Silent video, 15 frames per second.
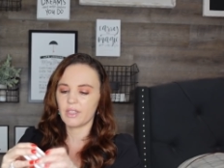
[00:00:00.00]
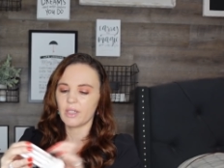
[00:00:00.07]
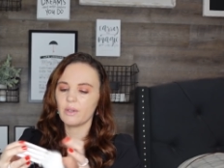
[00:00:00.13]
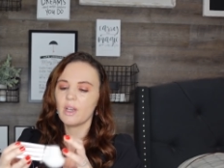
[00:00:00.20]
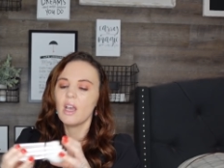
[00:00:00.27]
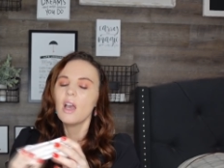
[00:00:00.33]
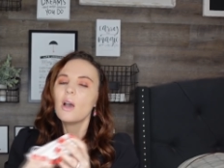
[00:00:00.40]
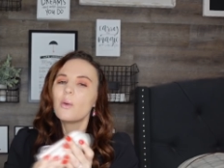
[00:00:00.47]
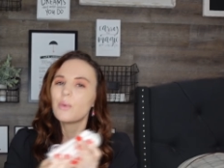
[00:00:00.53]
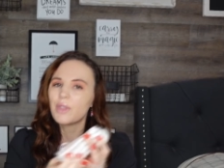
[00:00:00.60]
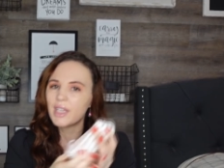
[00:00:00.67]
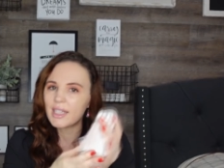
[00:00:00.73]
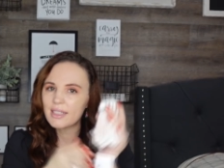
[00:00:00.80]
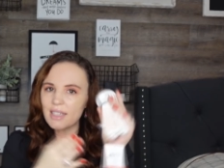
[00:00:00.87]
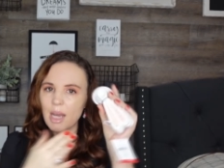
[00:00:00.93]
So with
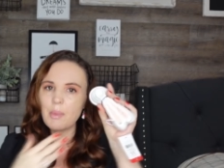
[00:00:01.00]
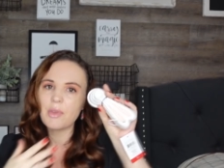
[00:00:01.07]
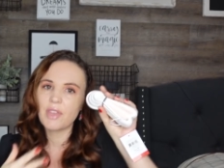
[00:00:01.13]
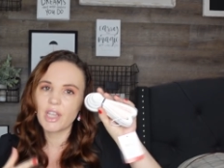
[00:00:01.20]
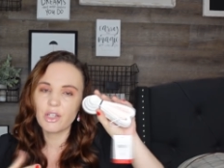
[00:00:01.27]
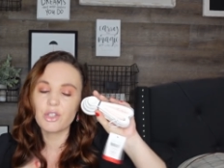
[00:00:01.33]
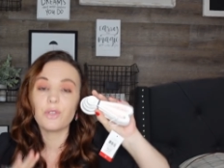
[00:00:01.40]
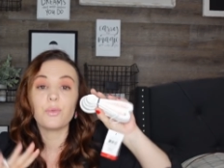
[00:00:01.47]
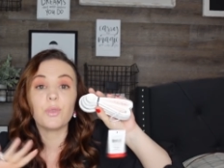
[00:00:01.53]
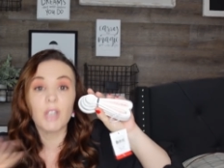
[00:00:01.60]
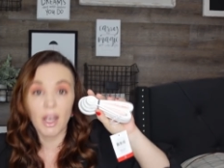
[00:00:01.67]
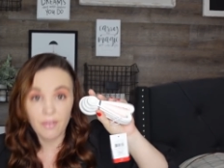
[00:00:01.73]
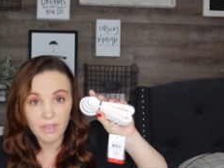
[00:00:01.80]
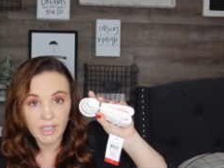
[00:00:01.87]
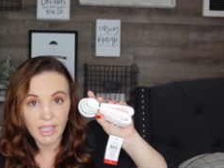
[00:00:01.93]
these type of things, you
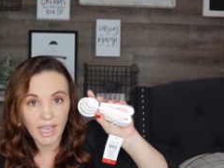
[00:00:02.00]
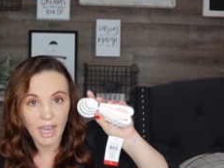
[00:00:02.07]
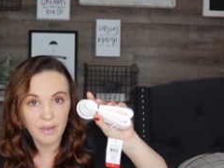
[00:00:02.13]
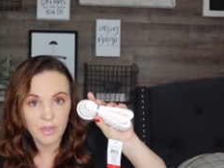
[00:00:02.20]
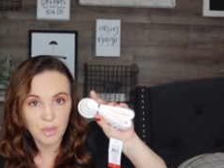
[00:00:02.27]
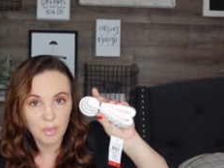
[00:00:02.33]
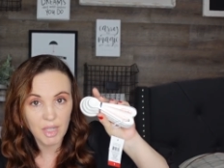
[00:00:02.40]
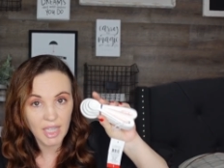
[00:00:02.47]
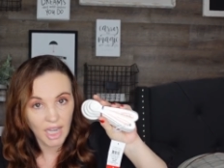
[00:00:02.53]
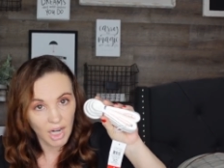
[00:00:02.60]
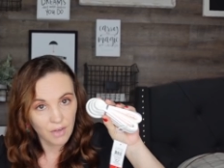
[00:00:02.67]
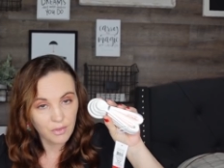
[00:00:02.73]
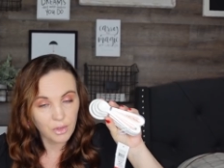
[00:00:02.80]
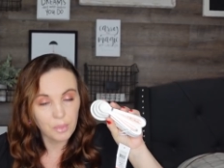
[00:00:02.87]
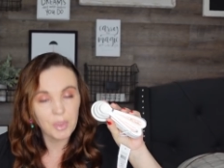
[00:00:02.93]
definitely have to be
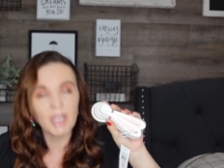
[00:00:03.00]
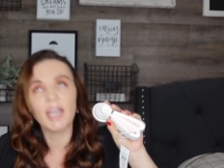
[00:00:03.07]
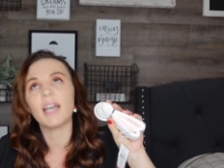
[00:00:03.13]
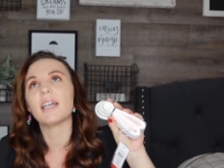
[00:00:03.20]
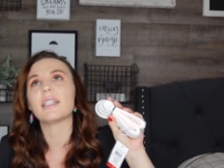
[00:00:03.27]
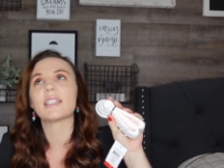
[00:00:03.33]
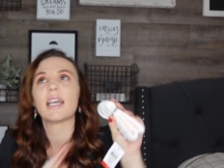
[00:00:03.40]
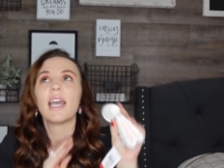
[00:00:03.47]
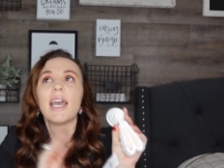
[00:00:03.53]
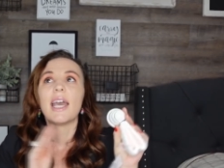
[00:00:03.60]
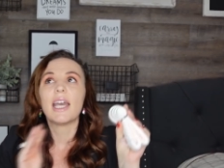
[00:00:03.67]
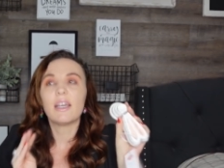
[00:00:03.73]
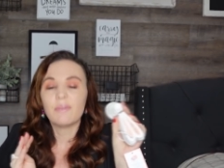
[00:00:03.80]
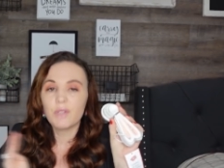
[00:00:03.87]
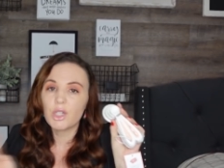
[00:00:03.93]
careful because
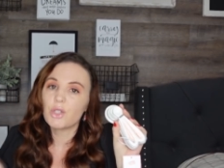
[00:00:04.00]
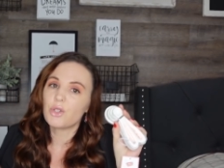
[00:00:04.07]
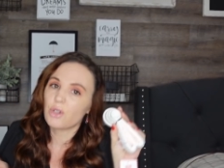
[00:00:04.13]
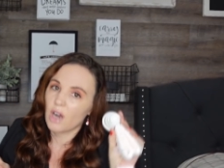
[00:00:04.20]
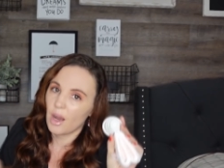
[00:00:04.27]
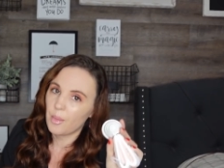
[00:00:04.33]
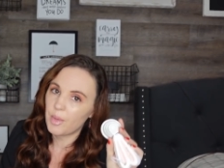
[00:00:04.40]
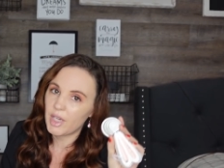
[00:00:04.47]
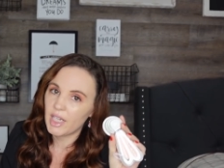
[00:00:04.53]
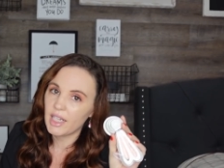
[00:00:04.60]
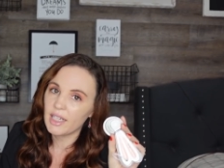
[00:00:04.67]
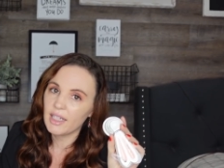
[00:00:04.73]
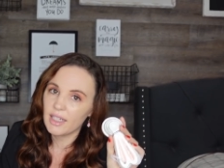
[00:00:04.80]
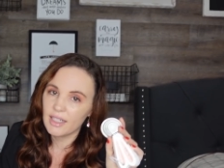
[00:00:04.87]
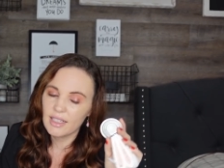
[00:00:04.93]
if you drop it,
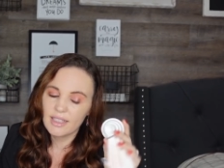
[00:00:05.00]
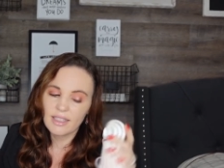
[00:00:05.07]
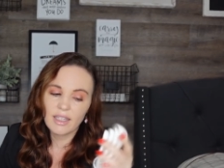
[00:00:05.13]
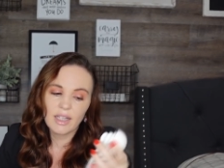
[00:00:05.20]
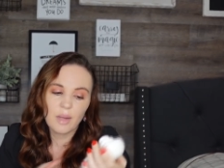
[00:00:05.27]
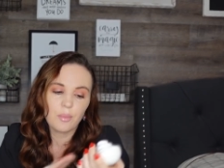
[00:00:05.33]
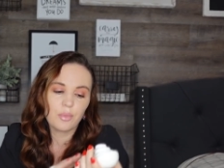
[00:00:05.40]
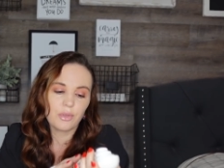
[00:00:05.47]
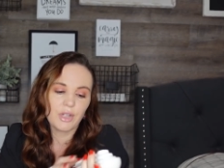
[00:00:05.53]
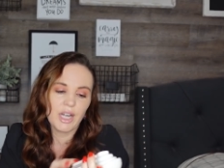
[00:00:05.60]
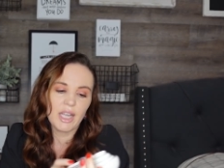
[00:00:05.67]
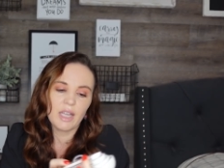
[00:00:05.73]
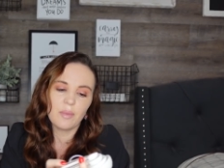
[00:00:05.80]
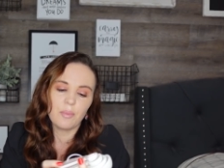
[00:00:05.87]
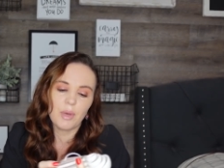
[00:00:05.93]
it is gonna
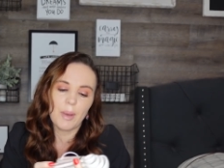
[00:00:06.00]
break.